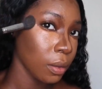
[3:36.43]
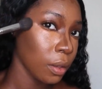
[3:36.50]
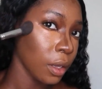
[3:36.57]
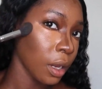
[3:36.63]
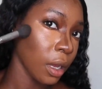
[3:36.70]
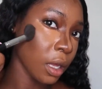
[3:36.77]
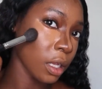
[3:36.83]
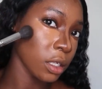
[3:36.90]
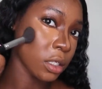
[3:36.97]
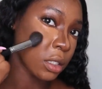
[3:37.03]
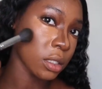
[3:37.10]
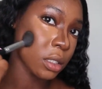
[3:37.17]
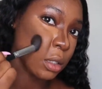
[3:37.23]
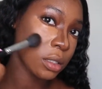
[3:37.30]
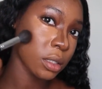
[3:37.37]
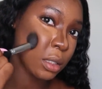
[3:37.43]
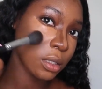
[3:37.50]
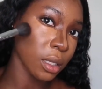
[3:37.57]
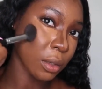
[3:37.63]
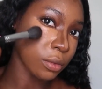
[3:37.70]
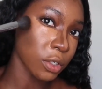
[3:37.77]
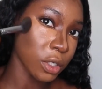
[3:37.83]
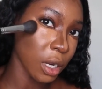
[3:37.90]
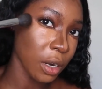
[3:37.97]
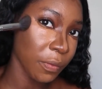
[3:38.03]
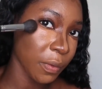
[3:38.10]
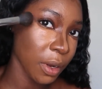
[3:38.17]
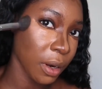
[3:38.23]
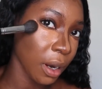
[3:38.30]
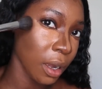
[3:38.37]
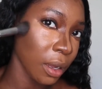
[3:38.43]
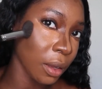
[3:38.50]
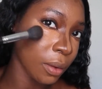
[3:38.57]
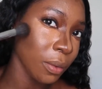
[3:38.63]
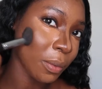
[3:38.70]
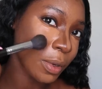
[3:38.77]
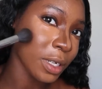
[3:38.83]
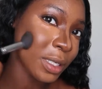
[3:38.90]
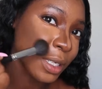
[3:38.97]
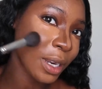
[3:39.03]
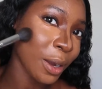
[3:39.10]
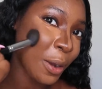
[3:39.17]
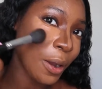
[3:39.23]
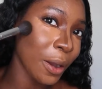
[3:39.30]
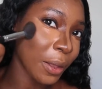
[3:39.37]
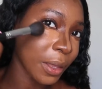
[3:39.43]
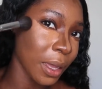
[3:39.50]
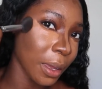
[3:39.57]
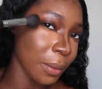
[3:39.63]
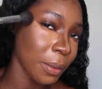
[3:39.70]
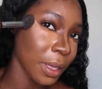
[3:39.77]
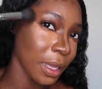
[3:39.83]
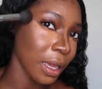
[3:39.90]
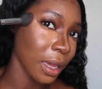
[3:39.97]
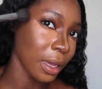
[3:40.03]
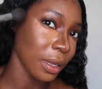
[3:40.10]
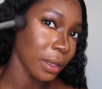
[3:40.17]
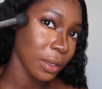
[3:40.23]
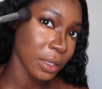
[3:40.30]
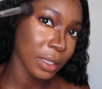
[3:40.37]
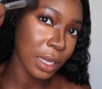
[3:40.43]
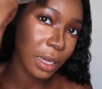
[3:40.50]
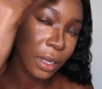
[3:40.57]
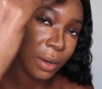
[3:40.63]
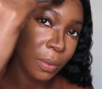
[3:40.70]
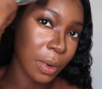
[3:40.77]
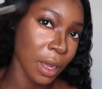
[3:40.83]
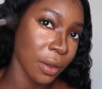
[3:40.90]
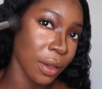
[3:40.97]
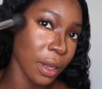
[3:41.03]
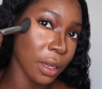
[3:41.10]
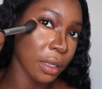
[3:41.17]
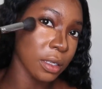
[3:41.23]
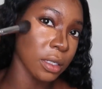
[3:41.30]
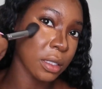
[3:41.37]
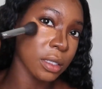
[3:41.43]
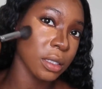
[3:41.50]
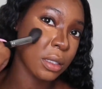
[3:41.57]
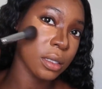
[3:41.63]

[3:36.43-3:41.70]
your edges. I was trying to figure out what should I call that, but yeah, take it around your edges.